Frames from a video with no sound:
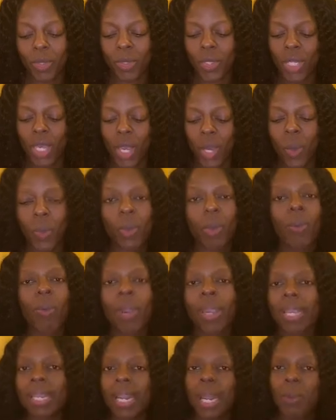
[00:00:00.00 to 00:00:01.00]
So we're
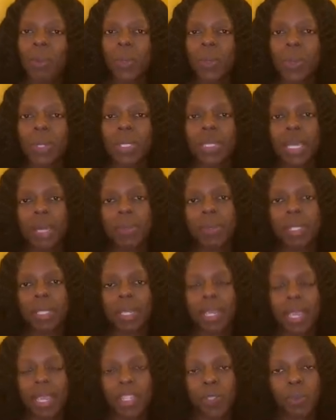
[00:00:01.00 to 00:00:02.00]
working out with three times a
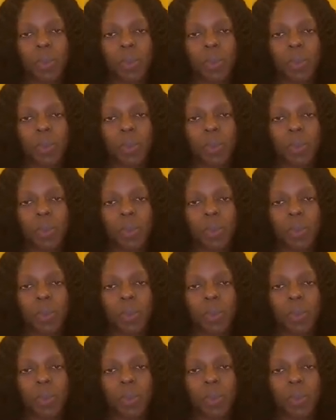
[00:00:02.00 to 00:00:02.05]
day,